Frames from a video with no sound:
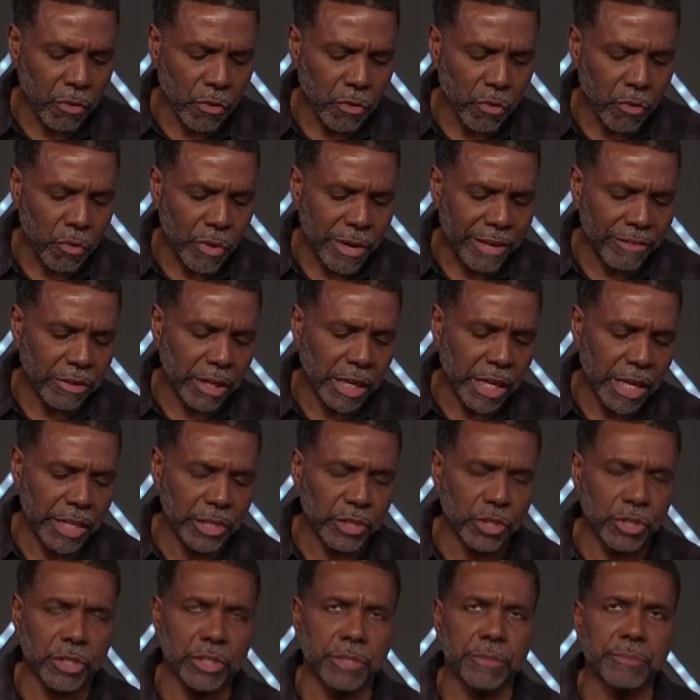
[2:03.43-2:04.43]

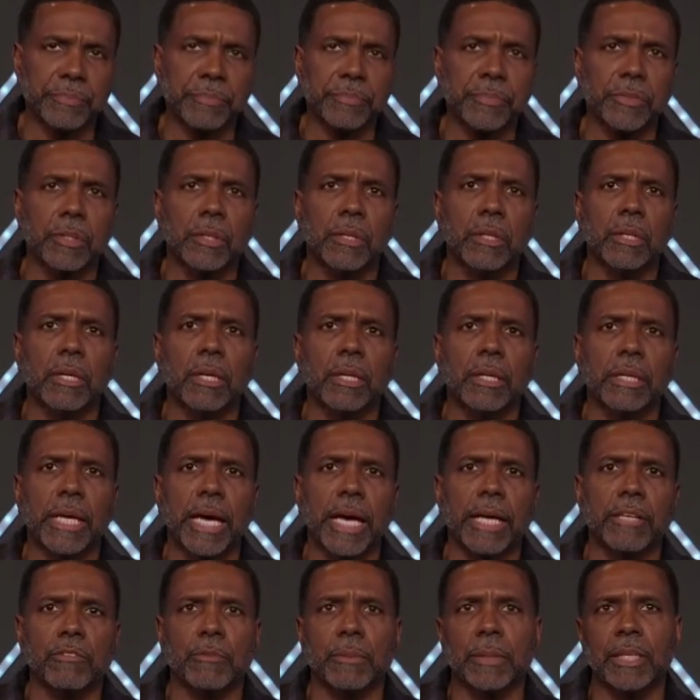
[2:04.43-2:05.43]
revelation that
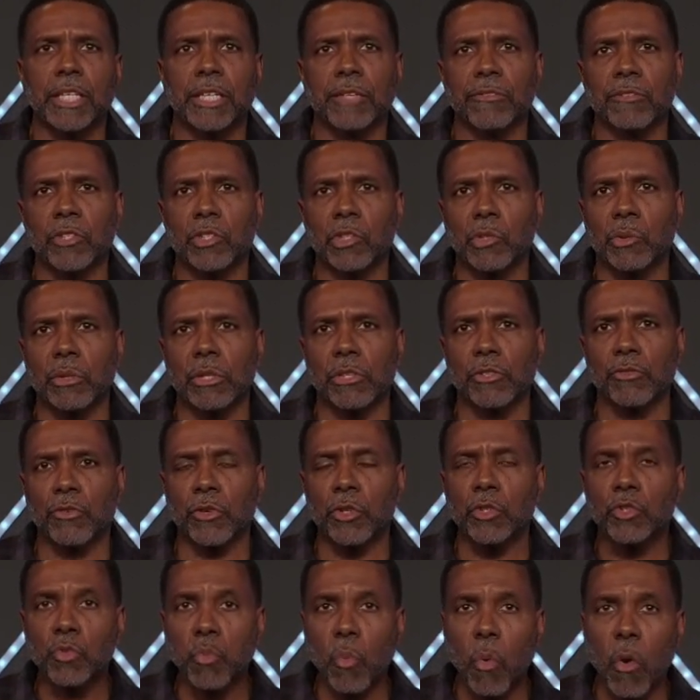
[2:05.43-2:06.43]
has been given to us.
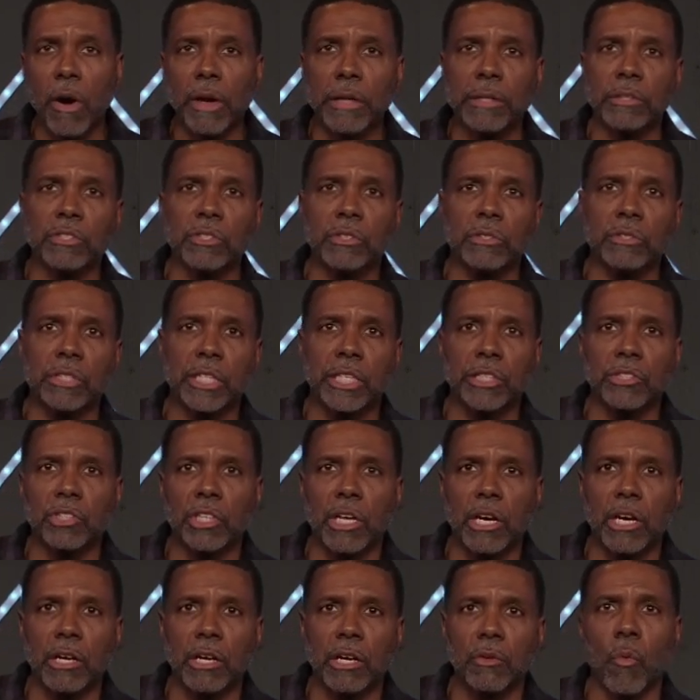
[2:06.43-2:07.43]
Verse 1, St.
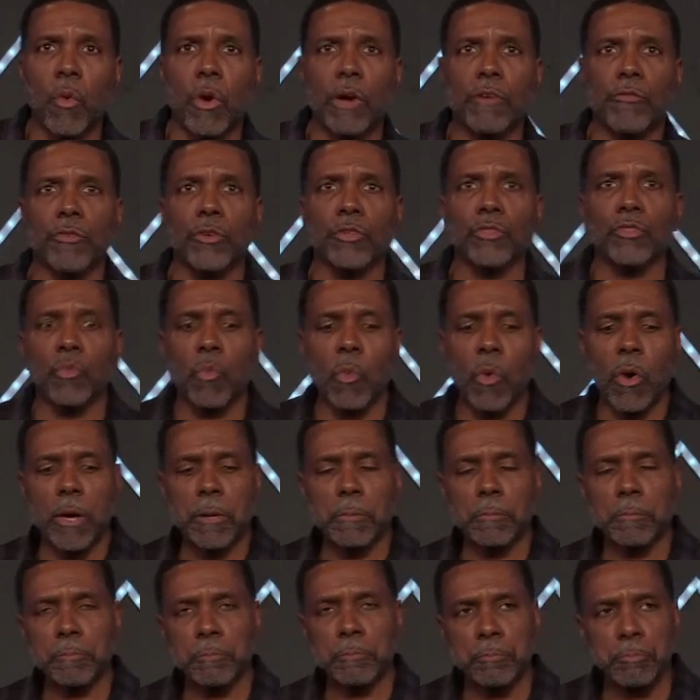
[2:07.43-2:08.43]
John 1, verse
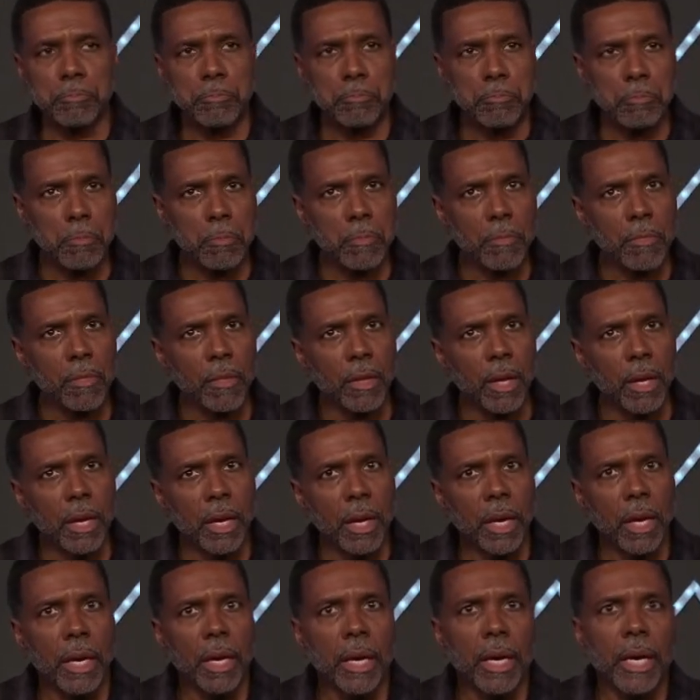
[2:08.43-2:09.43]
1.
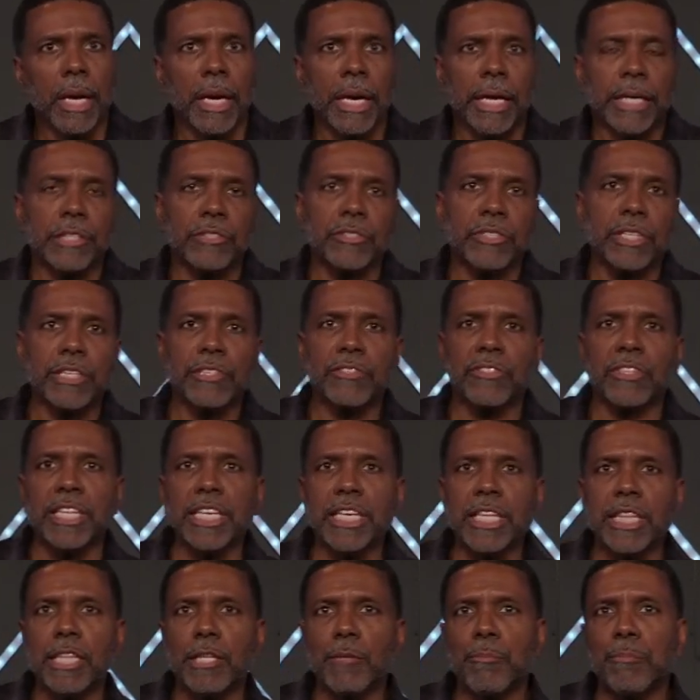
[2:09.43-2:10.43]
He says,
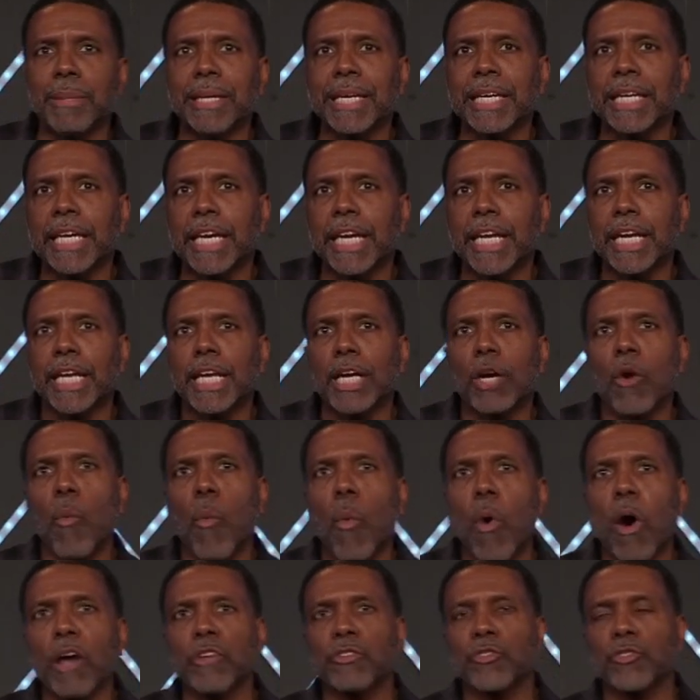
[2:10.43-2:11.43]
In the beginning
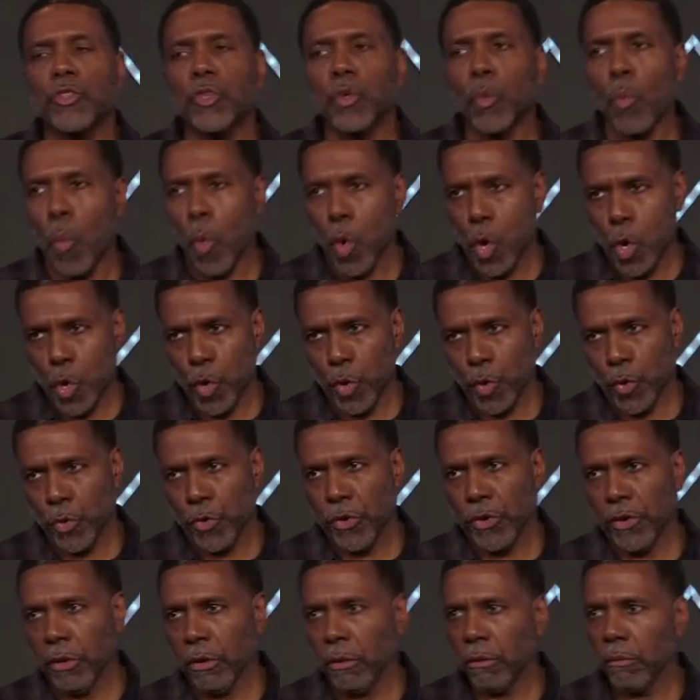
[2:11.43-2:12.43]
was the
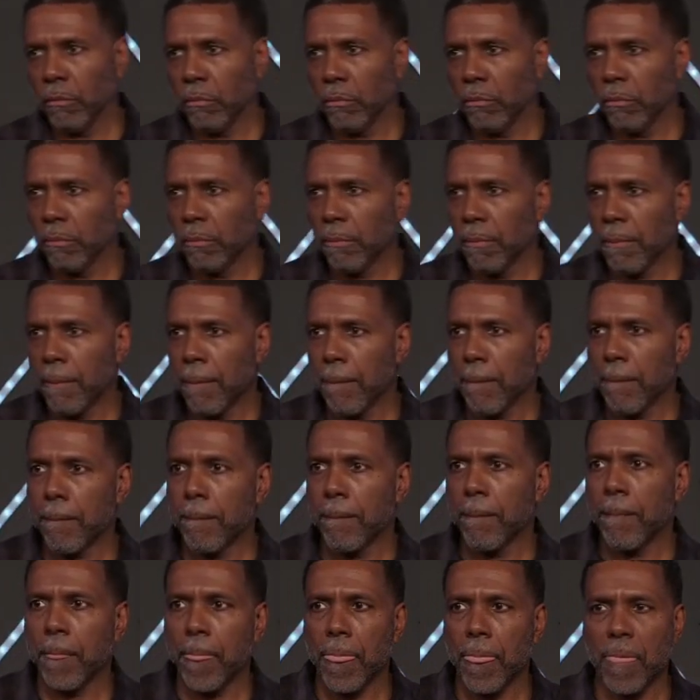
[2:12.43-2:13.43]
Word.
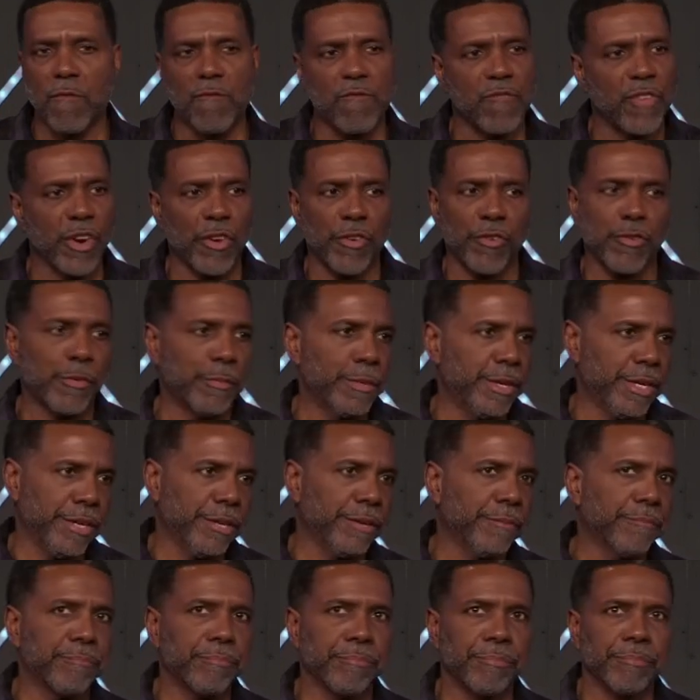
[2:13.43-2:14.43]
Very familiar.
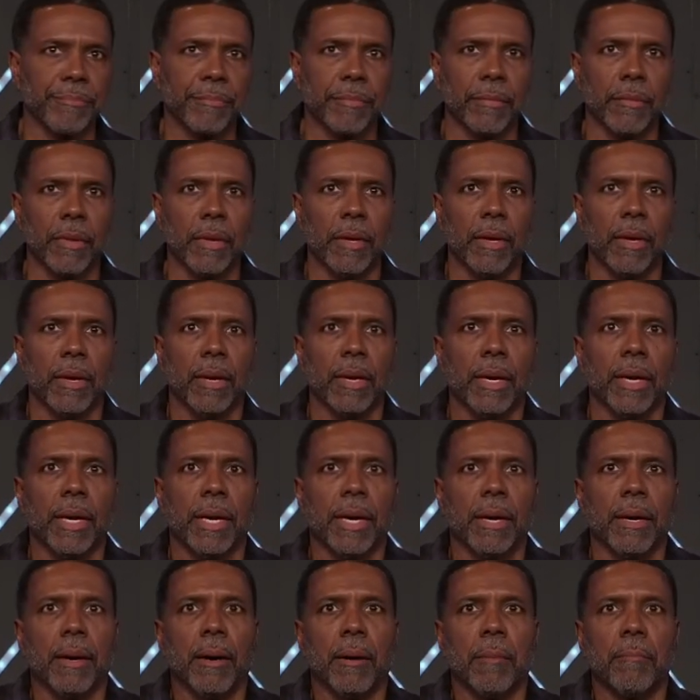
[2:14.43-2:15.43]

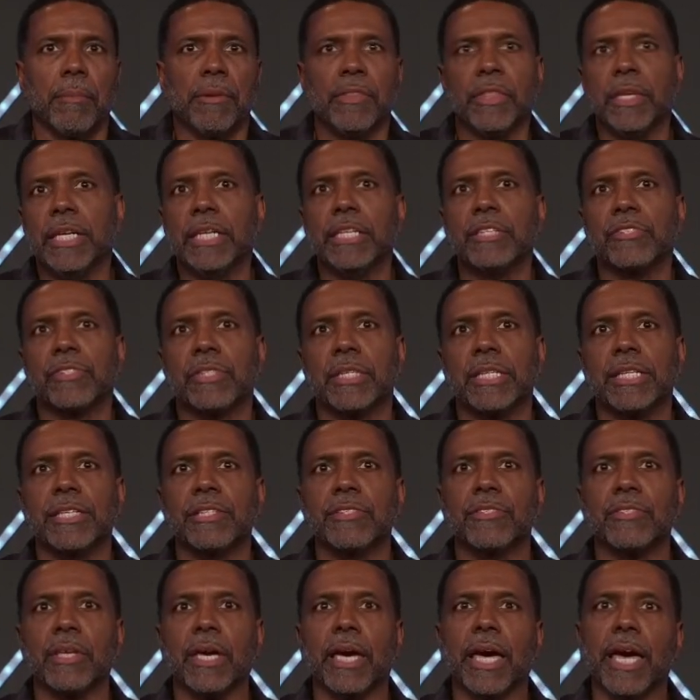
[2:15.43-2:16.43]
But then he
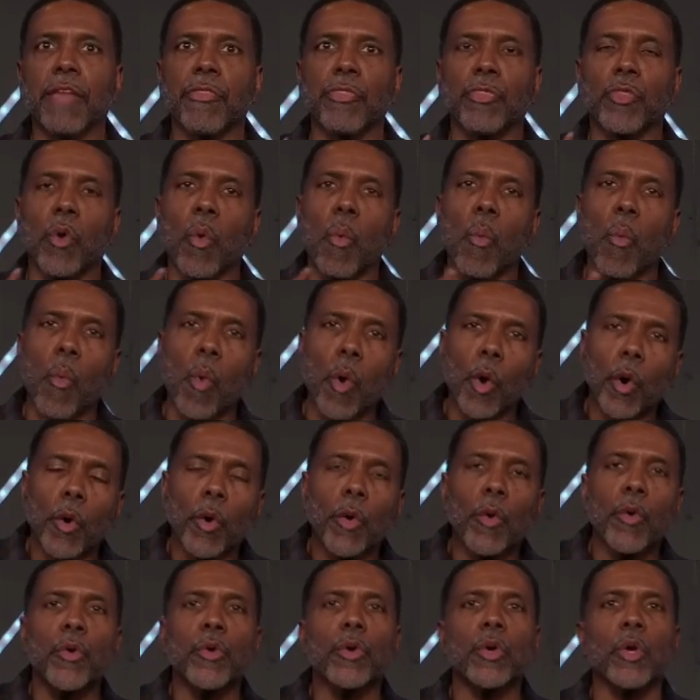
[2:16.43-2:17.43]
says, and the
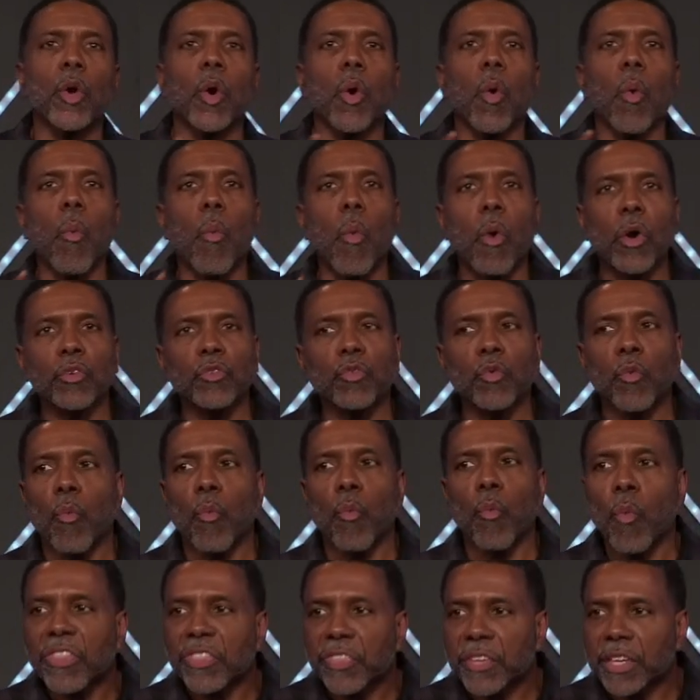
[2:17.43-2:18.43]
Word was
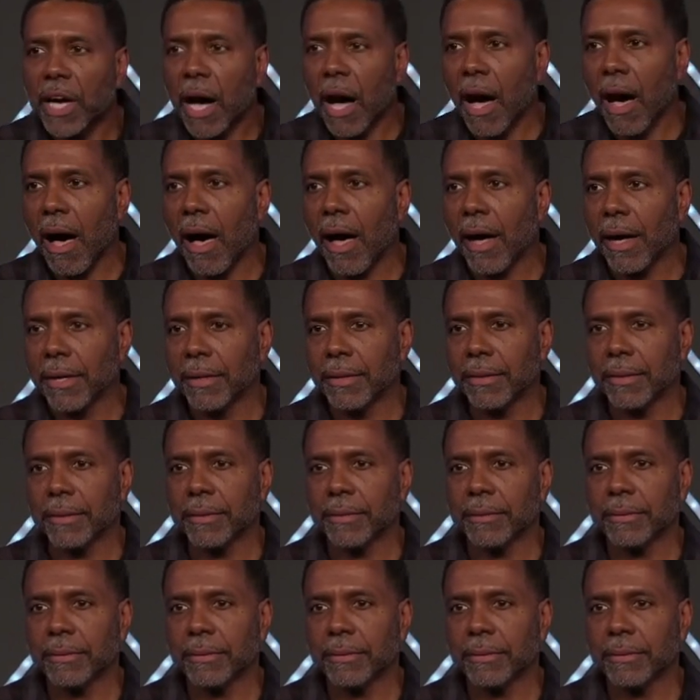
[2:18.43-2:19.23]
with God.